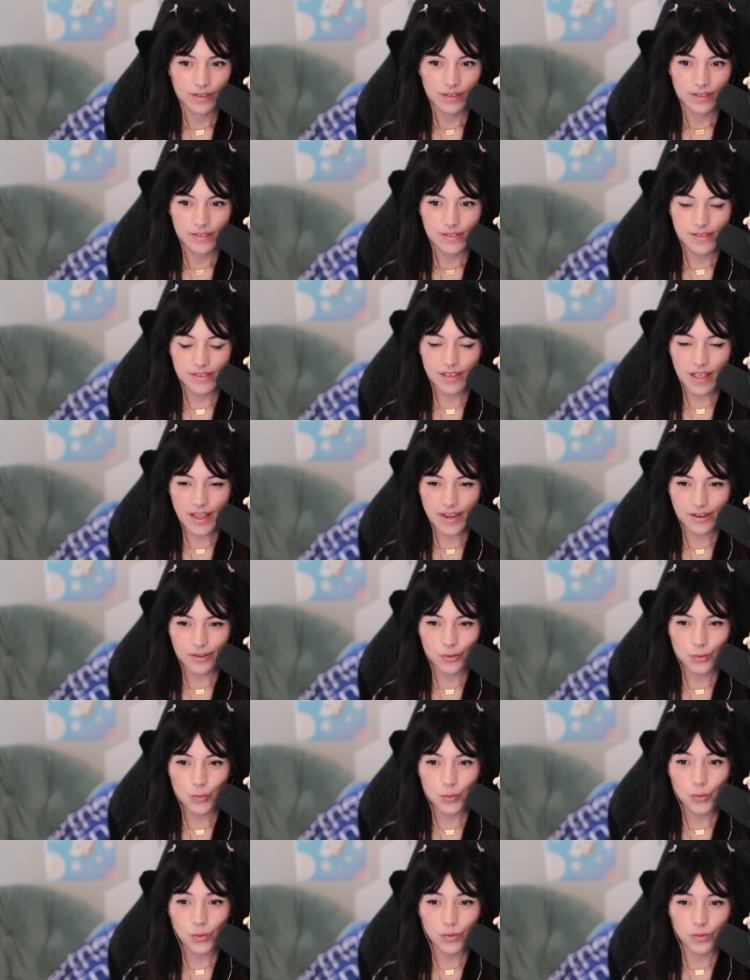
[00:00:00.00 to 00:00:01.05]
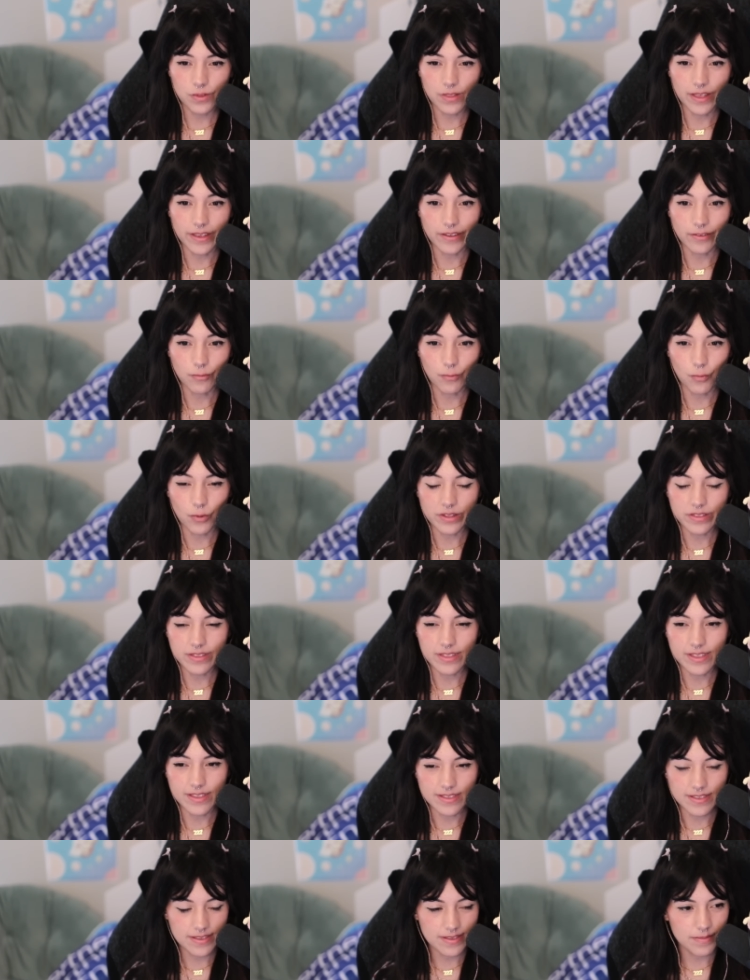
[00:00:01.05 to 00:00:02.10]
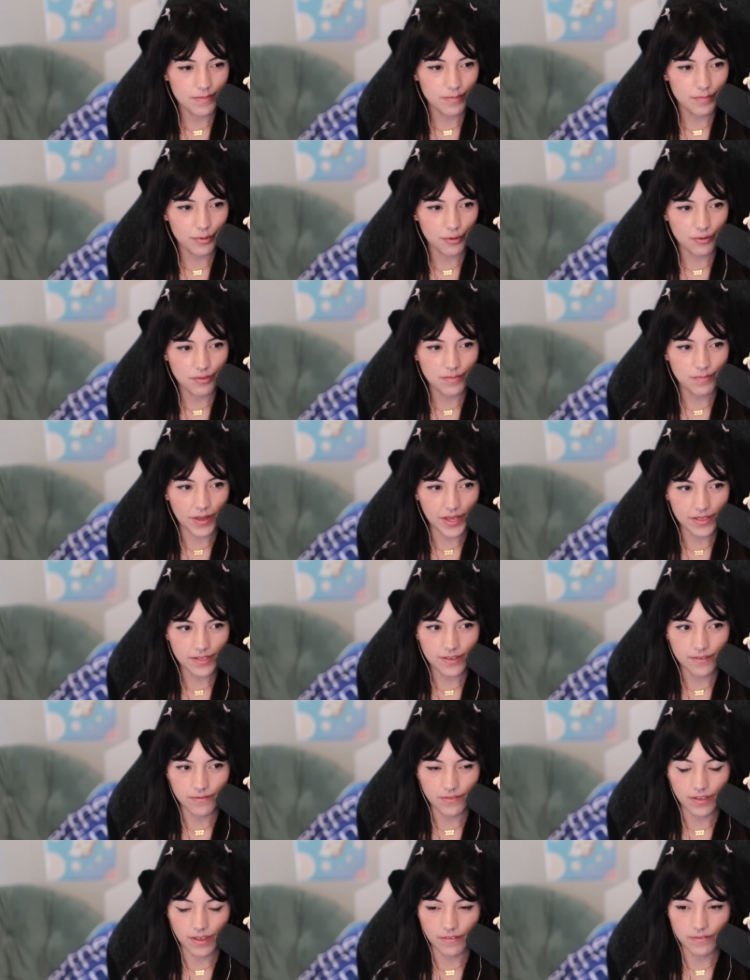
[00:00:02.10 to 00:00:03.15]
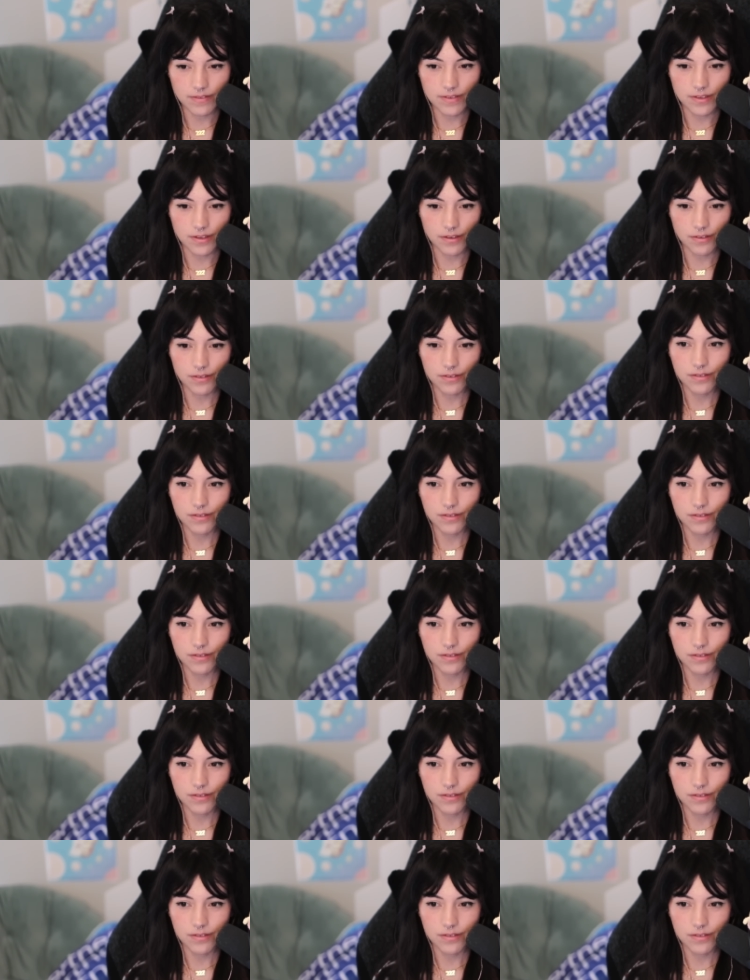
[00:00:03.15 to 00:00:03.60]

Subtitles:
It's kind of cool, like, what this perspective gives you.